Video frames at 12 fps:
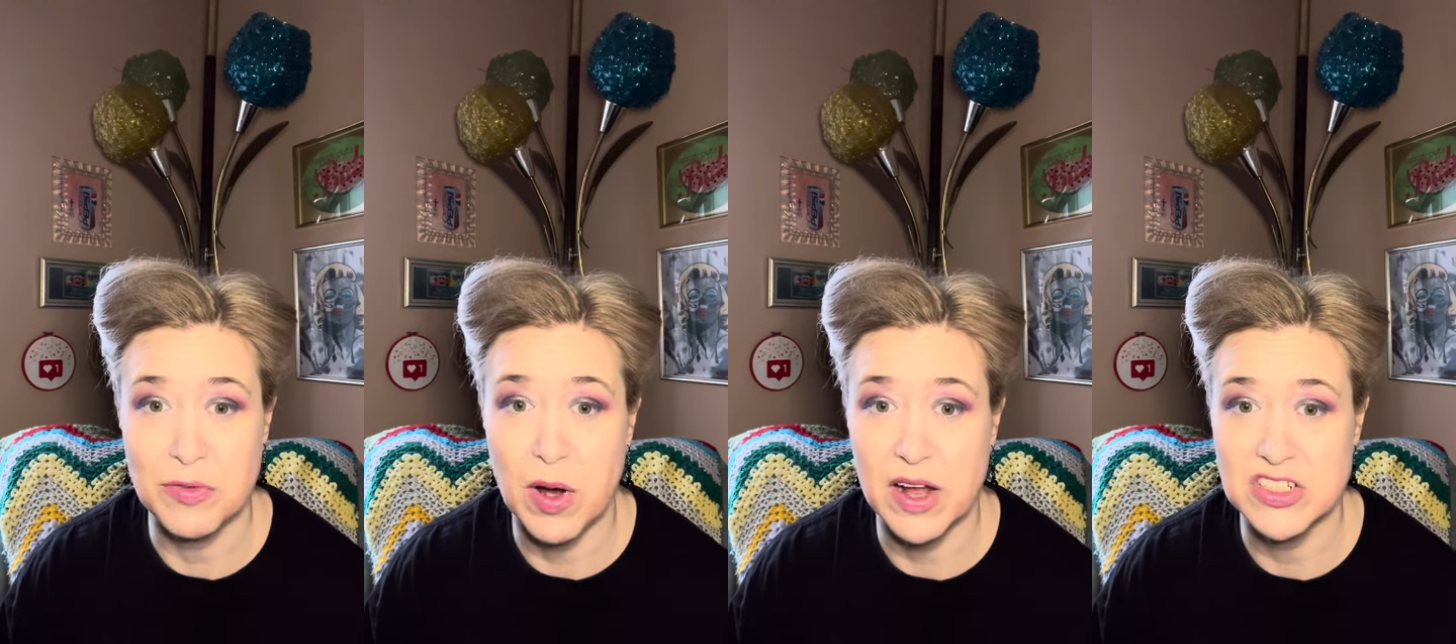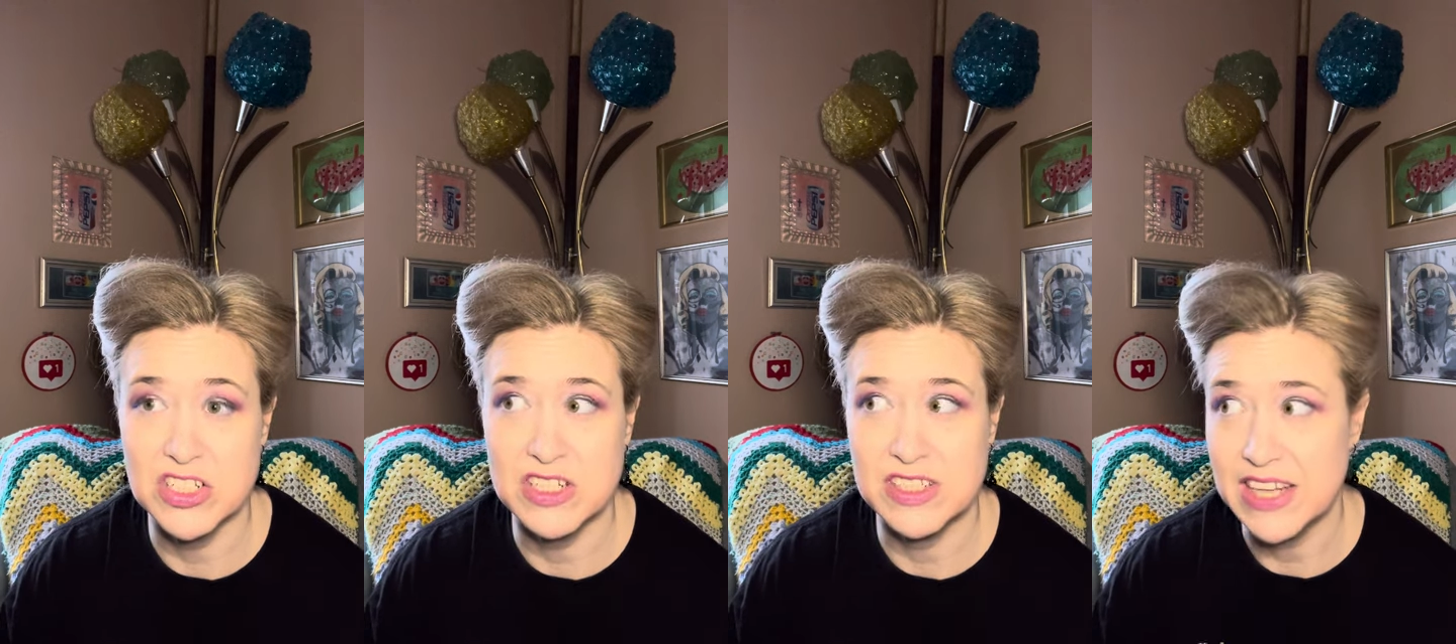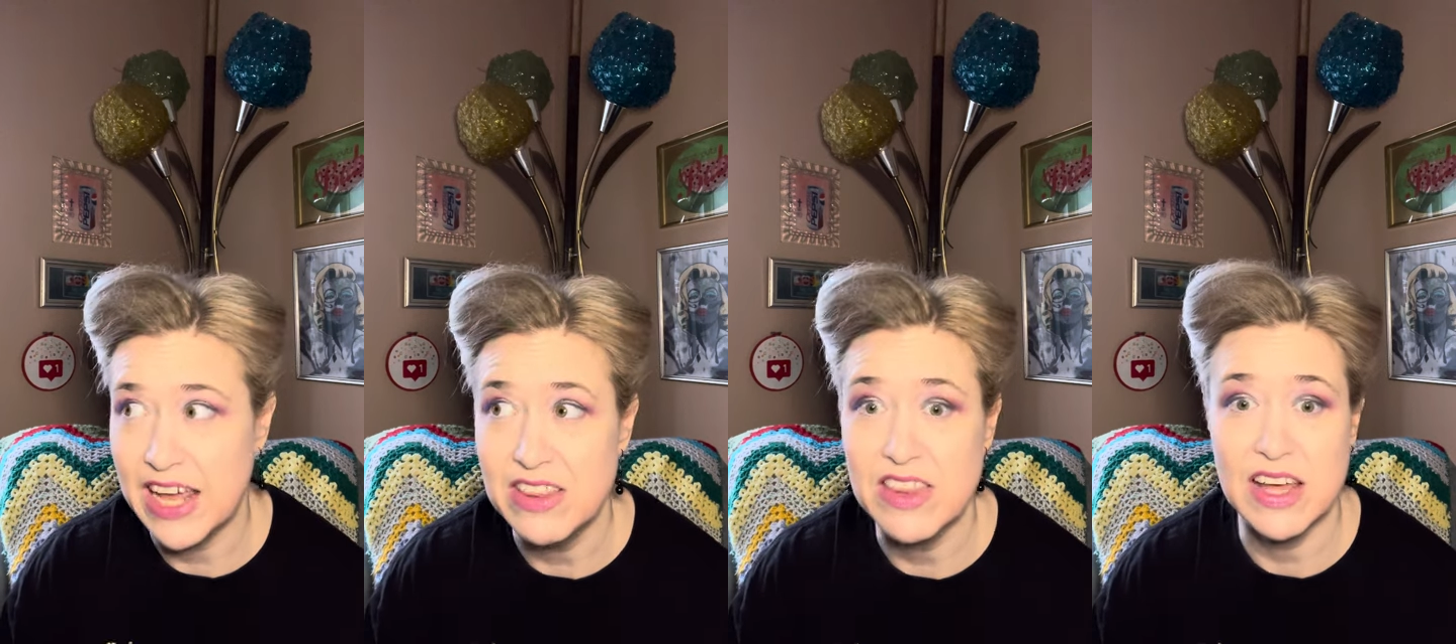watched
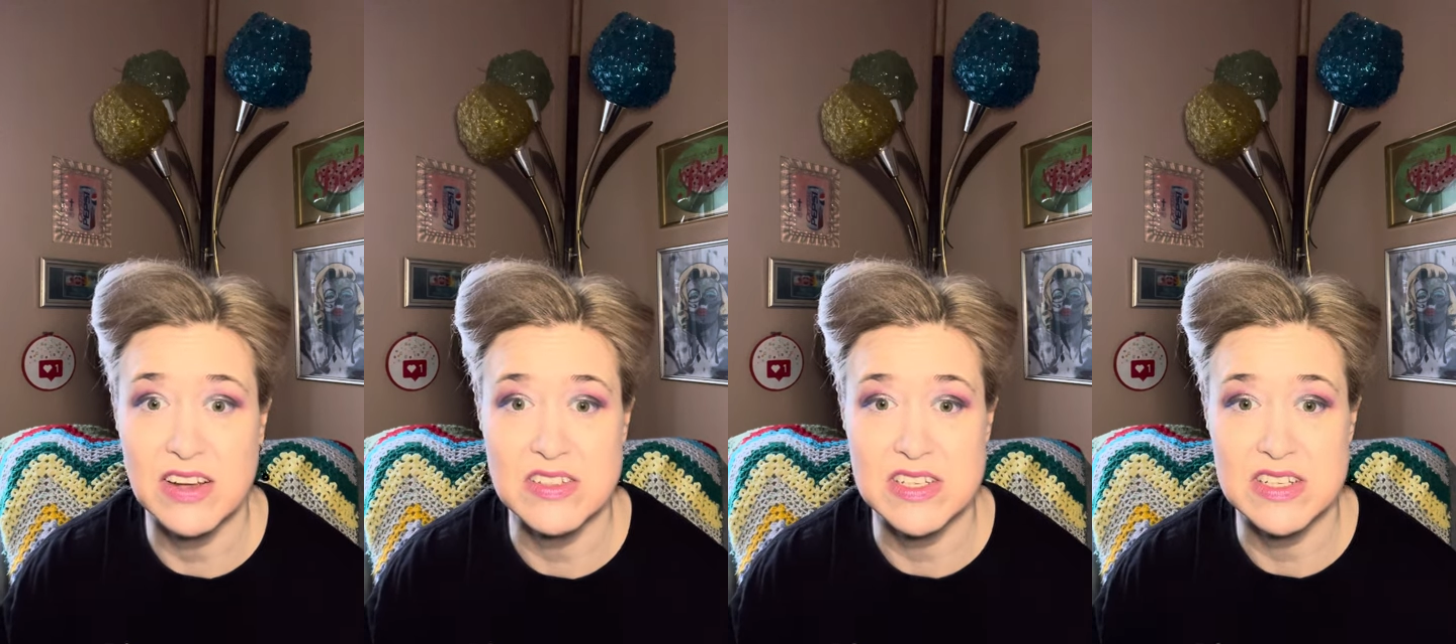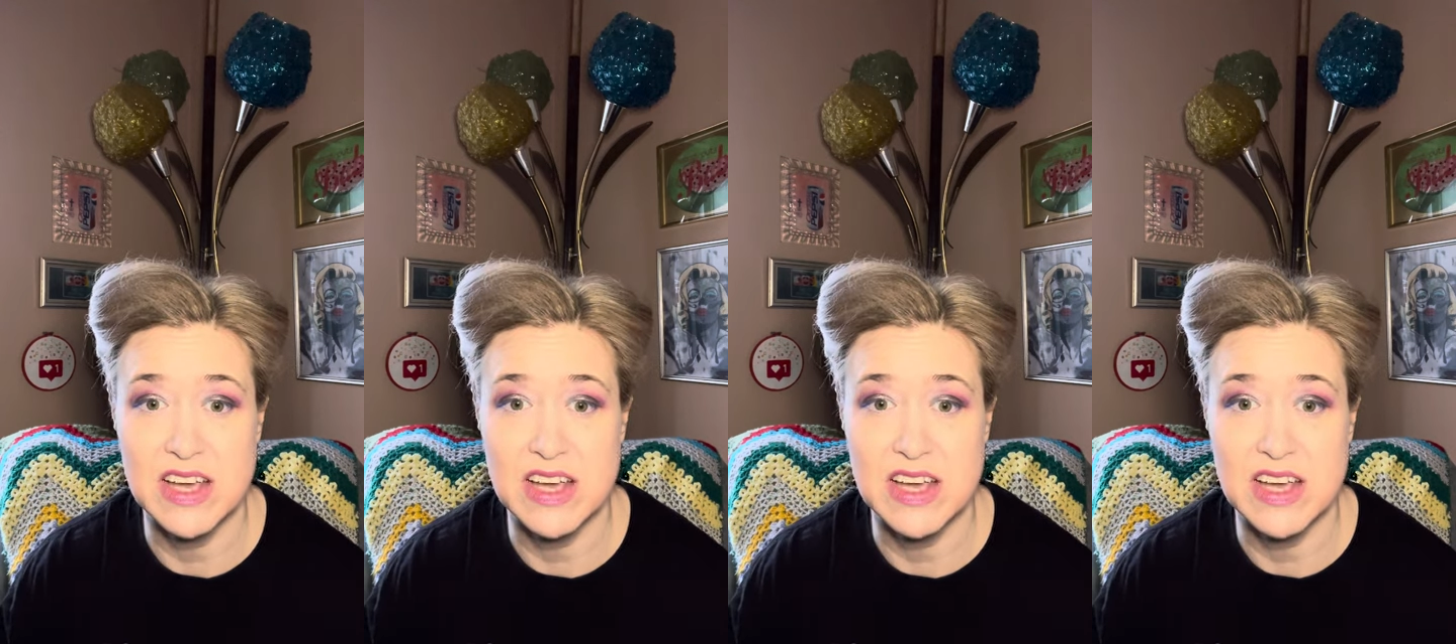10,000